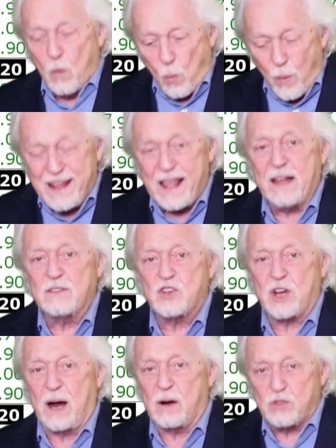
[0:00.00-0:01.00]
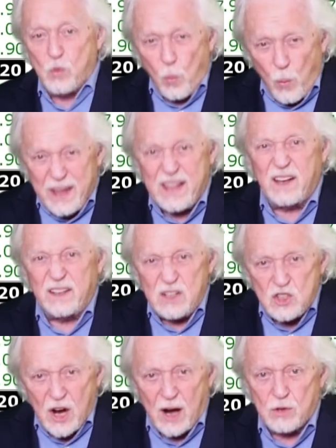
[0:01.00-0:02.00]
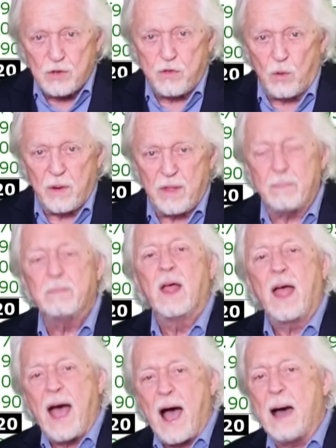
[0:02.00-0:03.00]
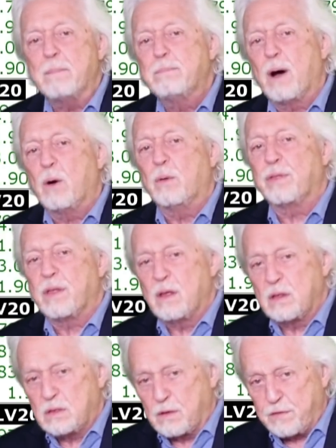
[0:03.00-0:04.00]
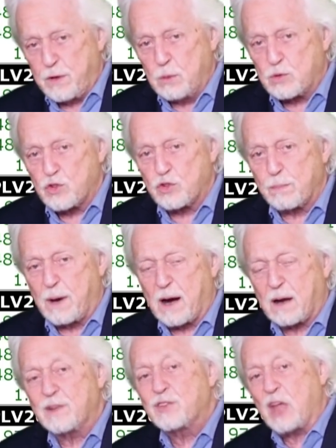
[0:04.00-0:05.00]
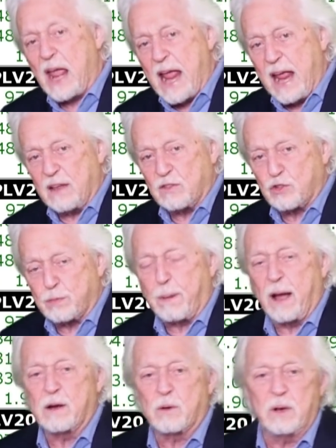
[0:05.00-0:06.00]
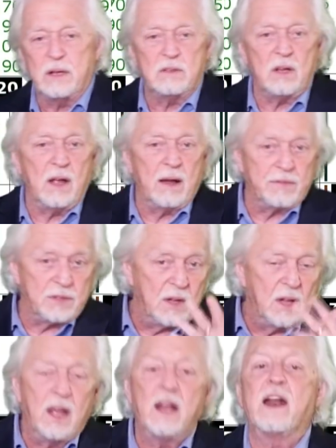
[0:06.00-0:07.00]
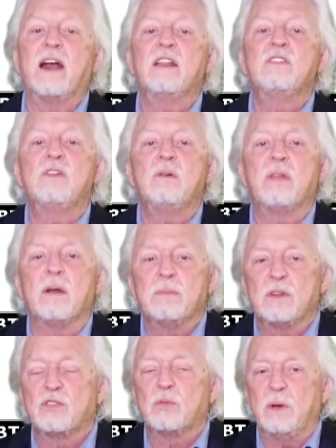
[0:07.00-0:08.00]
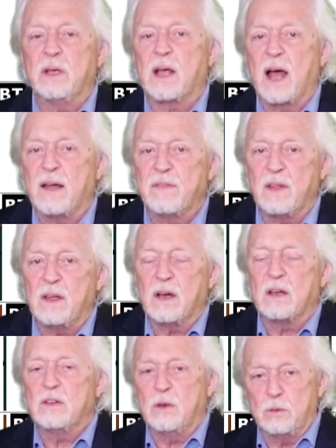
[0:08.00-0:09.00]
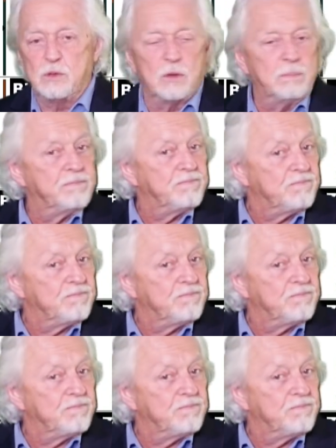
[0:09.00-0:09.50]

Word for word: weekend charts, weekly charts for them on both the futures markets and spider ETFs, and I didn't do them this week on the YouTube.